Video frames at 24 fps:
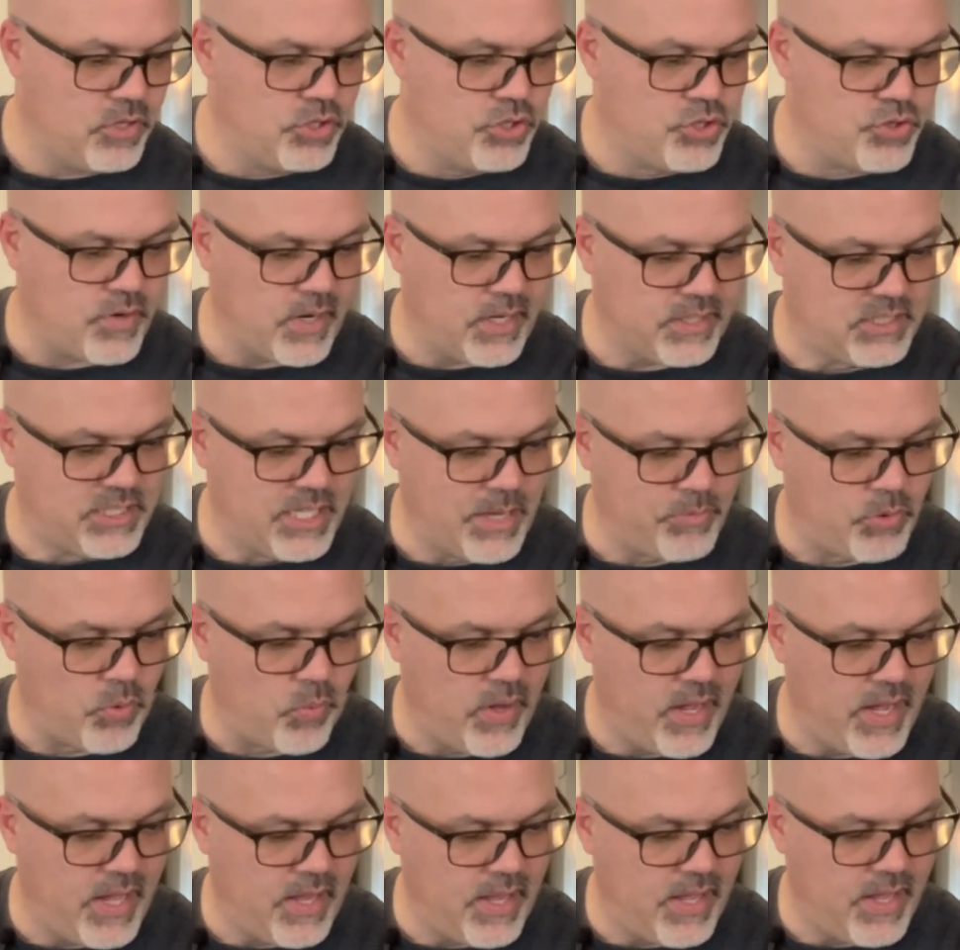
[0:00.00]
dressed up the
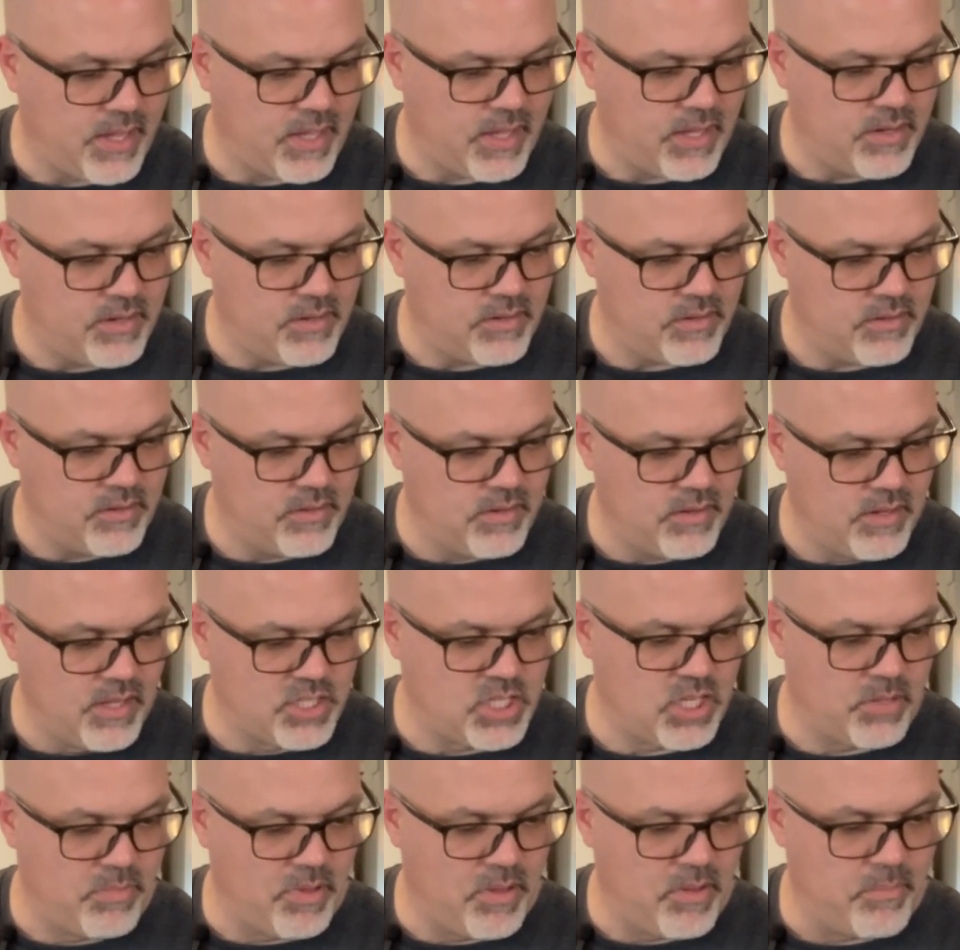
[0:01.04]
way I like it. This
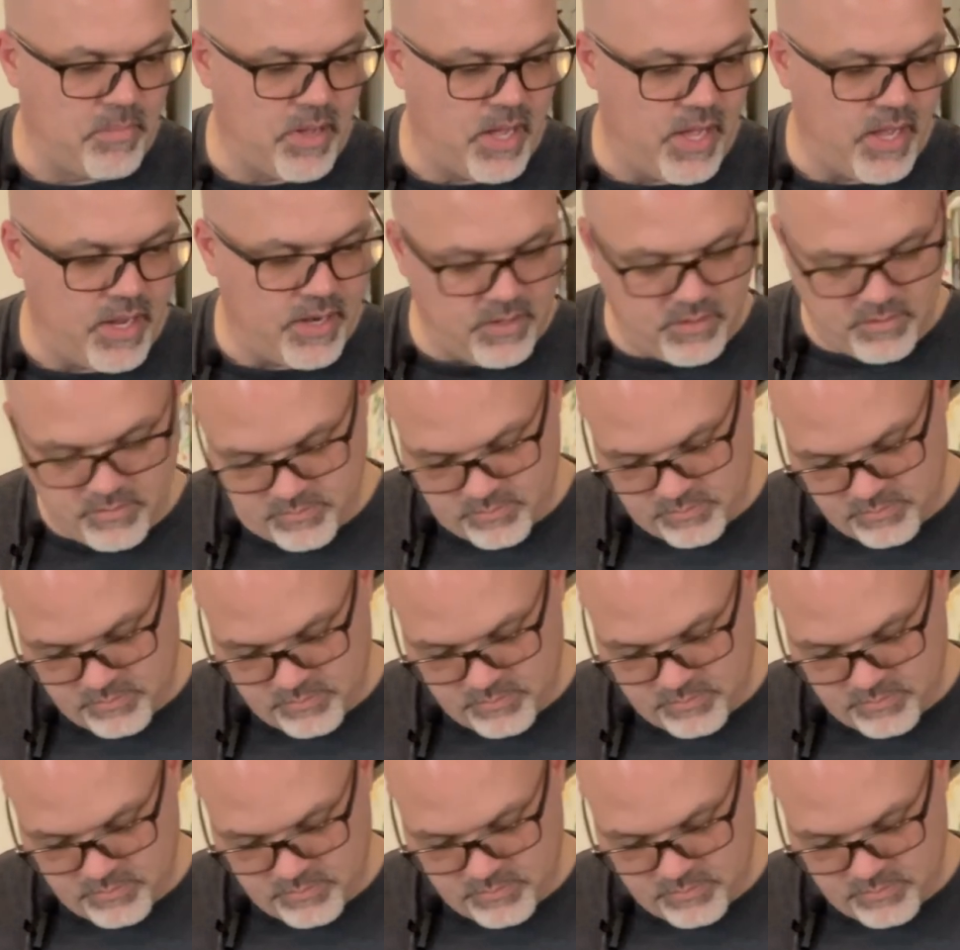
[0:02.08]
will be mine.